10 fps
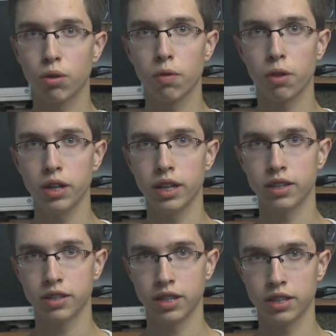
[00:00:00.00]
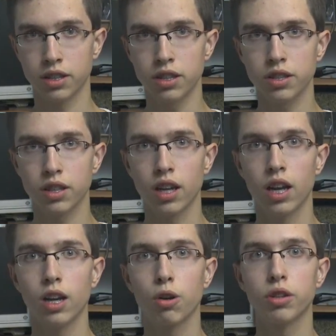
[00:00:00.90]
of 3 resistors
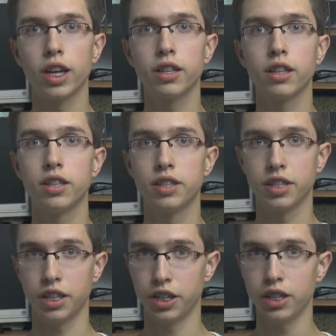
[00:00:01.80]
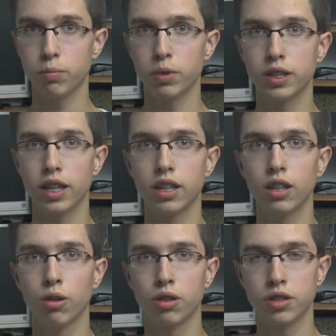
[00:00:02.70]
connected in series
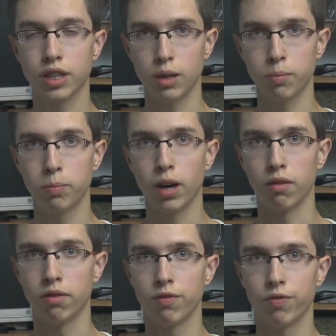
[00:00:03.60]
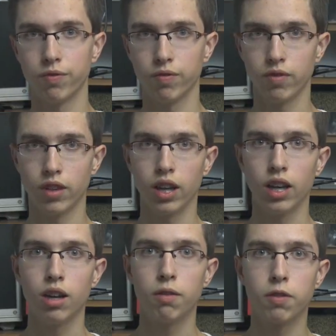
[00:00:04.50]
presented on the scheme above.
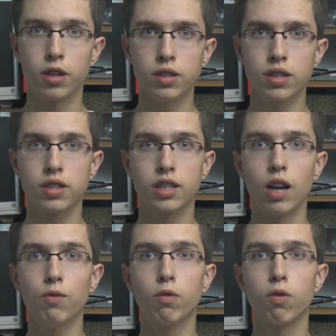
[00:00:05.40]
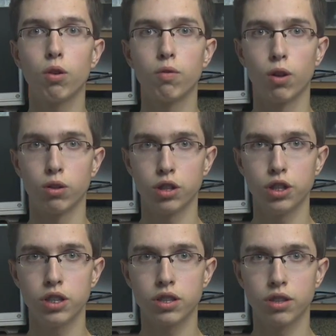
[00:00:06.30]
First, sum of all
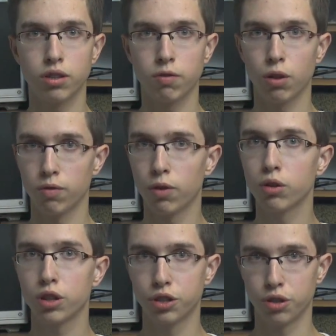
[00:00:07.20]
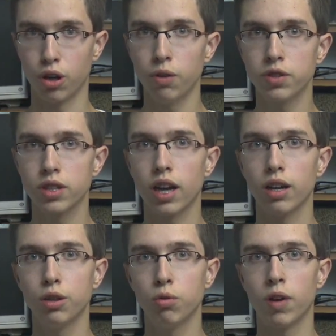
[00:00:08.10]
voltage drops,
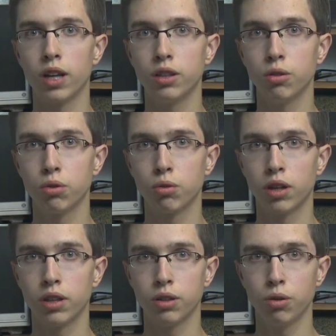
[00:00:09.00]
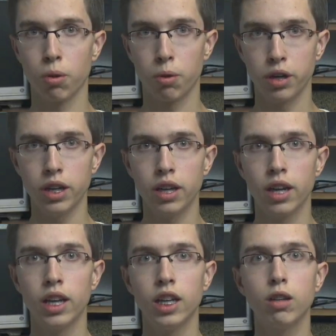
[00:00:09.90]
U1, U2 and U3,
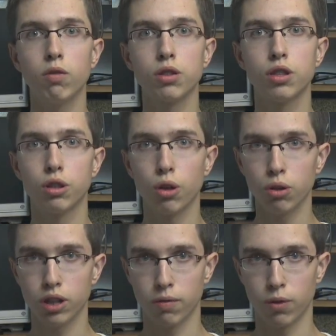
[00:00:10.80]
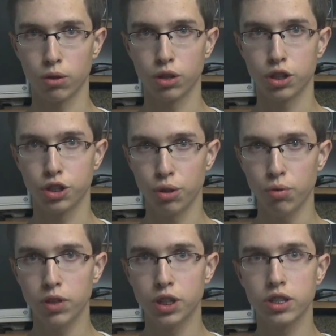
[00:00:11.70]
equals the total voltage U,
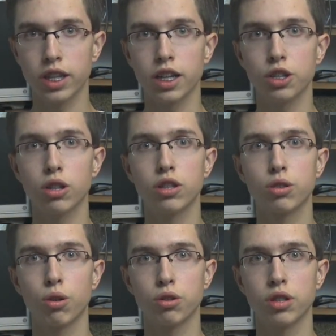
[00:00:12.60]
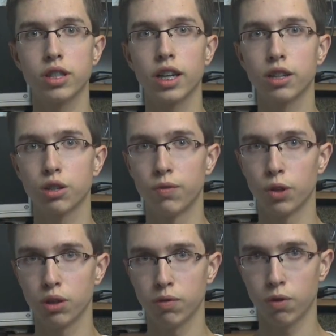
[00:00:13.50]
which is actually source's
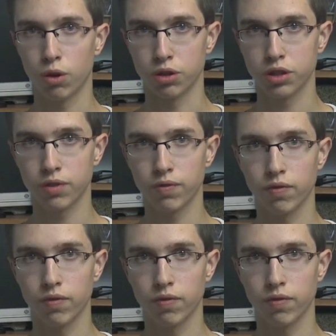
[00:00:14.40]
electromotive force.